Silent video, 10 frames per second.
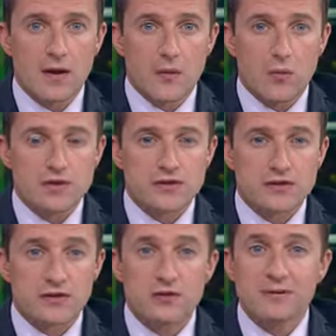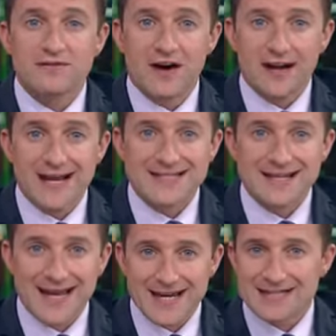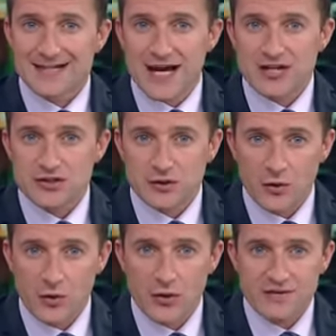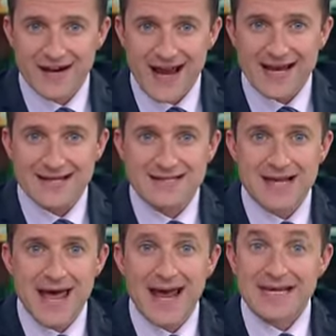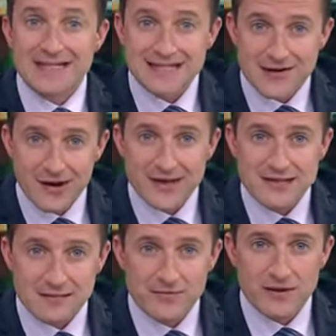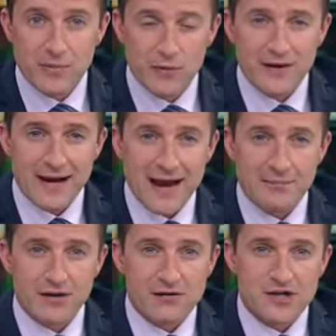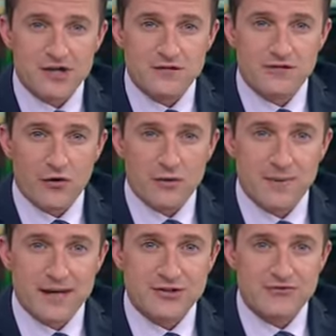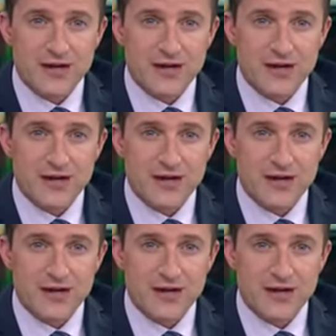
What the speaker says: Well, Washington could be violating international law if it acts in Syria, something pointed out by Russia's foreign ministry.